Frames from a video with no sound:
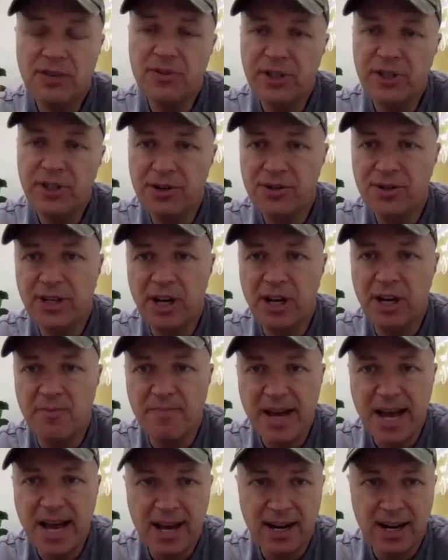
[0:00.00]
years ago,
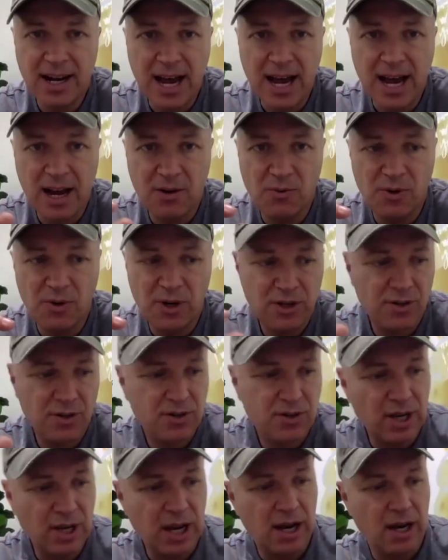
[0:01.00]
Matt, I
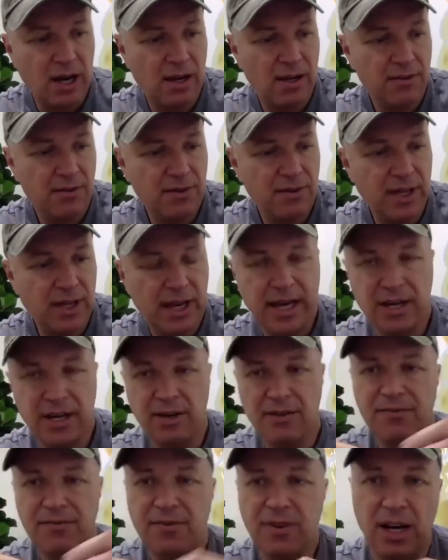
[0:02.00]
was the head
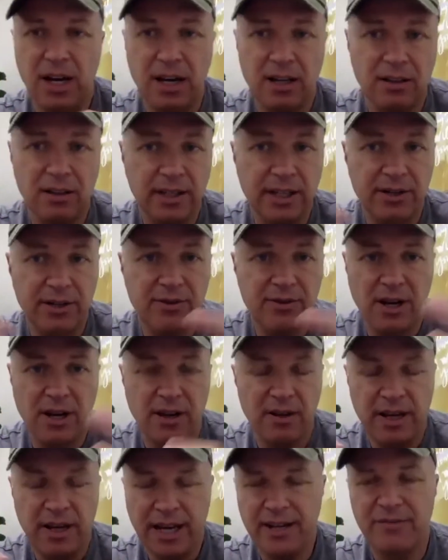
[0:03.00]

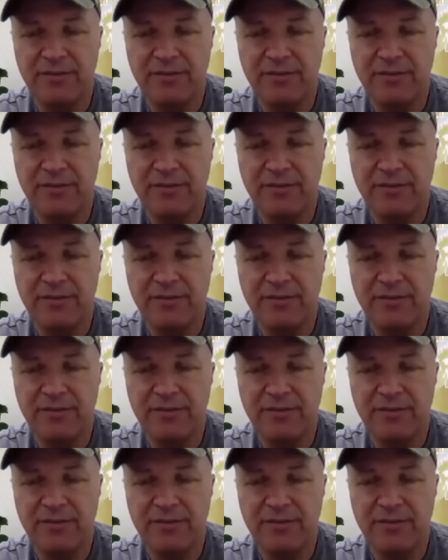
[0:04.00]
of